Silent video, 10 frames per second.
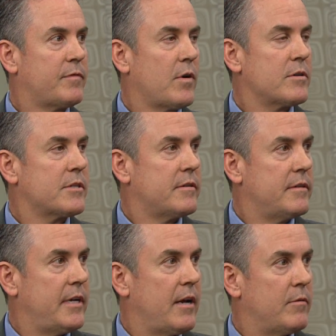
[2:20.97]
First,
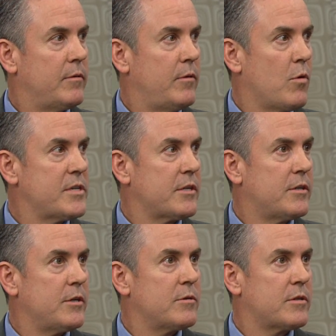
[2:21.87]

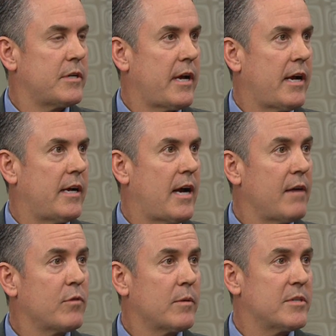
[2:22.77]
noise-induced
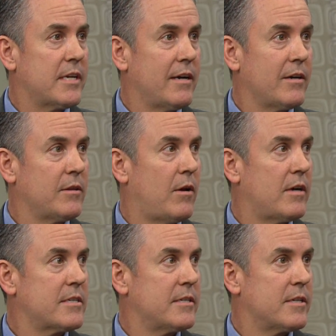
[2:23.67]
high-frequency hearing
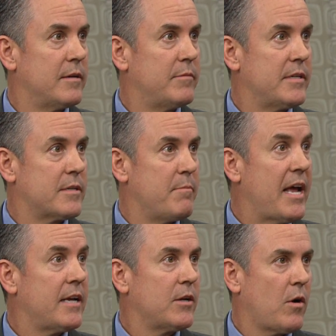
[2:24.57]
loss is the
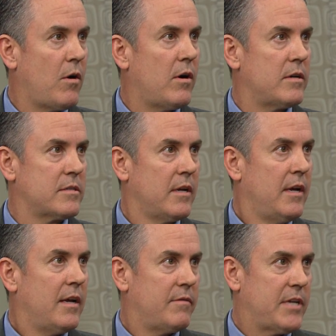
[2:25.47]
main cause
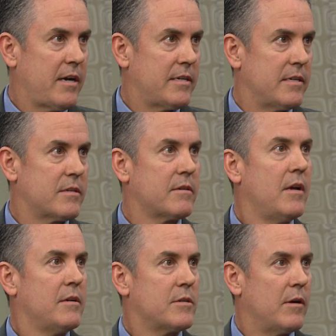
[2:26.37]
of tinnitus.
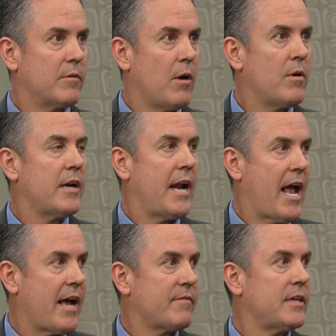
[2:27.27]
So going and
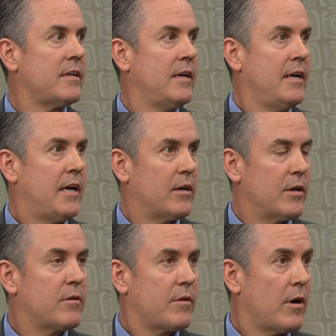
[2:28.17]
having a
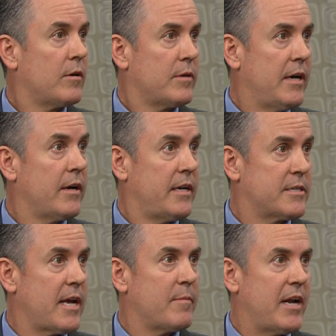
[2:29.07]
good, thorough hearing
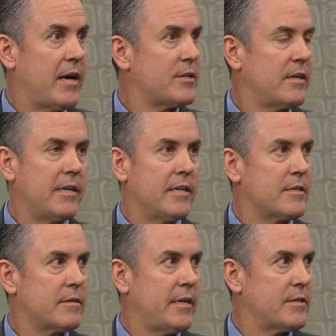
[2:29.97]
examination
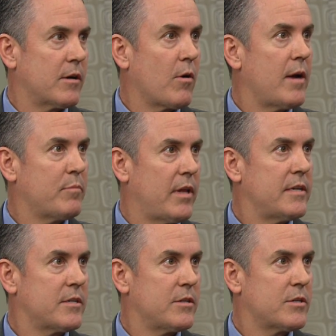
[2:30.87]
is a great
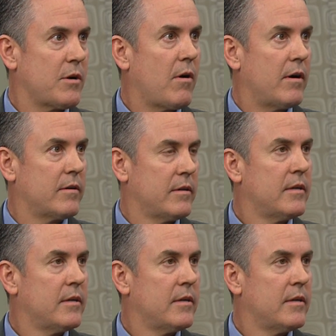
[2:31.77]
place to start.